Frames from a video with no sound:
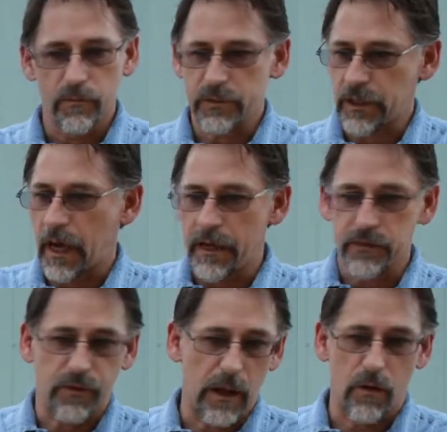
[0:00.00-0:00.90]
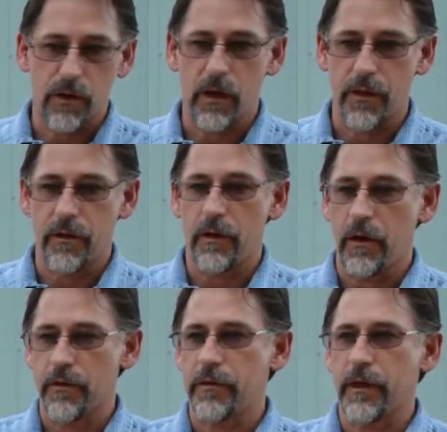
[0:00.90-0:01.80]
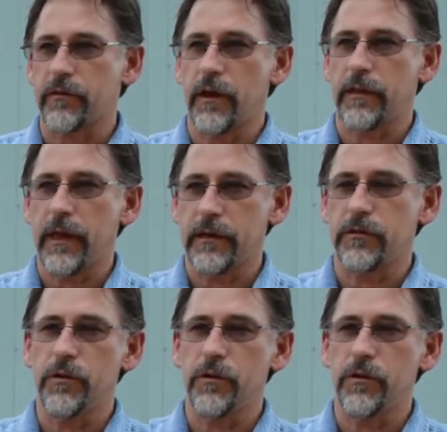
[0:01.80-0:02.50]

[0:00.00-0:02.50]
size, flower color, other things like that.